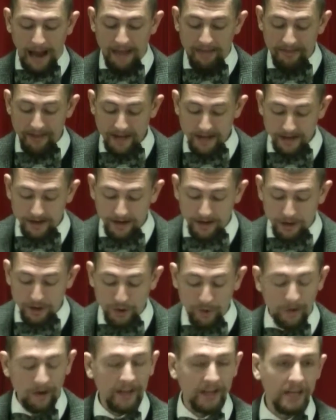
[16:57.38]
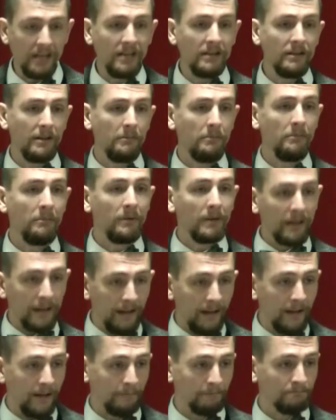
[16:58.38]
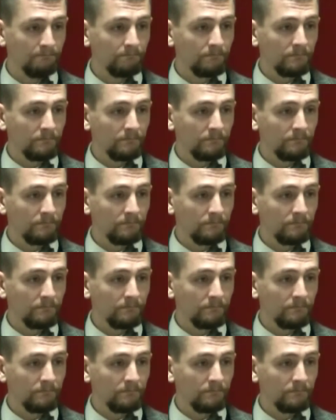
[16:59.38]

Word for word: And then your kingdom come.